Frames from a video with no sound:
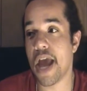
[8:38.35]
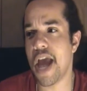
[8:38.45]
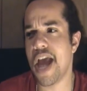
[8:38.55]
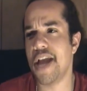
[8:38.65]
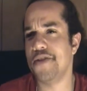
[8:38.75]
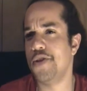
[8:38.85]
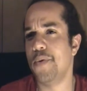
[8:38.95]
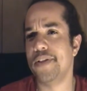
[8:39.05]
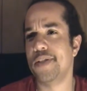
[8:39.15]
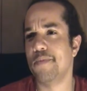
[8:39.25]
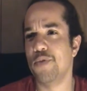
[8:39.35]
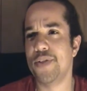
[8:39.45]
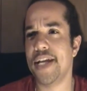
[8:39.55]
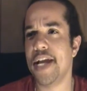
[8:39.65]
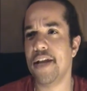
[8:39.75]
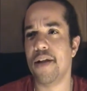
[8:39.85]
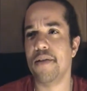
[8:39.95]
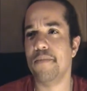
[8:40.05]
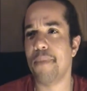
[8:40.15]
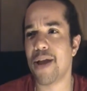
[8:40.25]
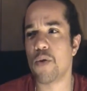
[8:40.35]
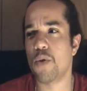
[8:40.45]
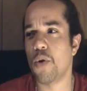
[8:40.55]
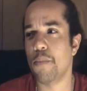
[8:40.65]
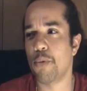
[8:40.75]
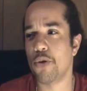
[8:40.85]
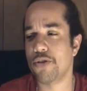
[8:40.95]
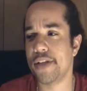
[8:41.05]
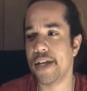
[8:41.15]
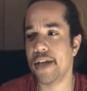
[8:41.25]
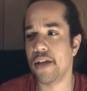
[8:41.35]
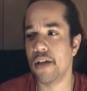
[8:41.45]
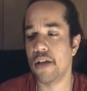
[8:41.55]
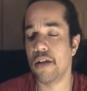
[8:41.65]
and doing some routine on Michael Cole and Booker T